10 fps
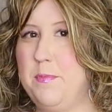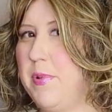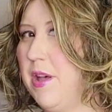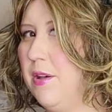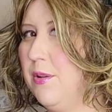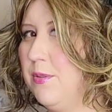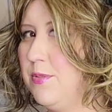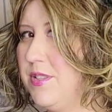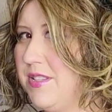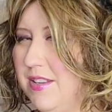
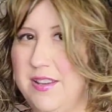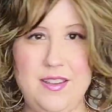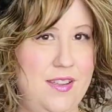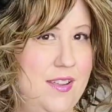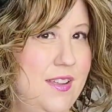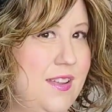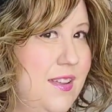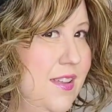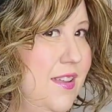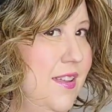bows,
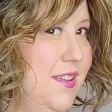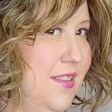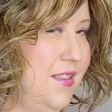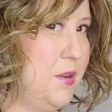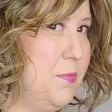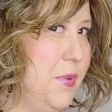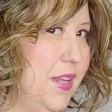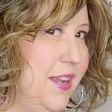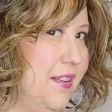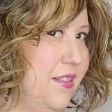little
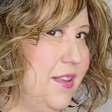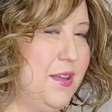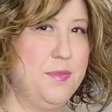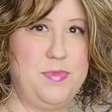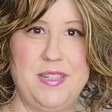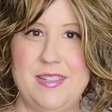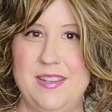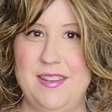bling clips.